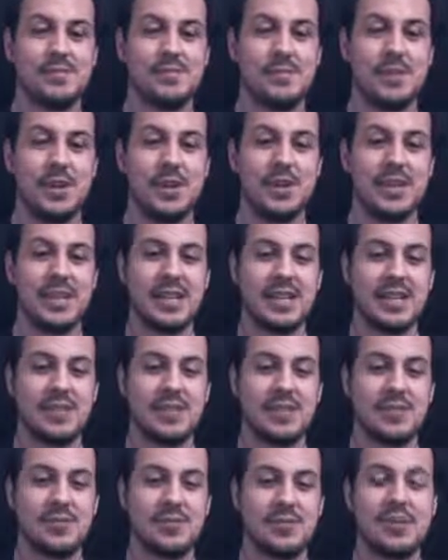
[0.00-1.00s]
we are getting
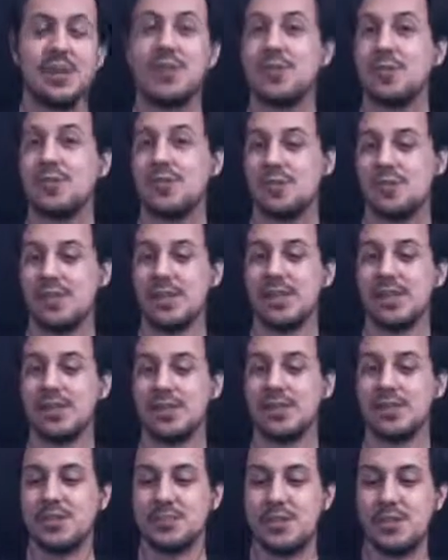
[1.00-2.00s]
into another really
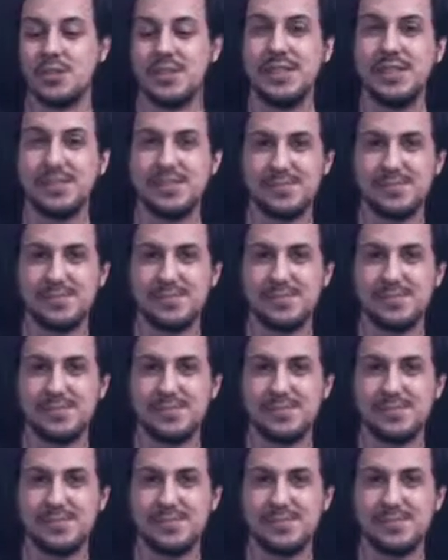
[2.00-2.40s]
good movie,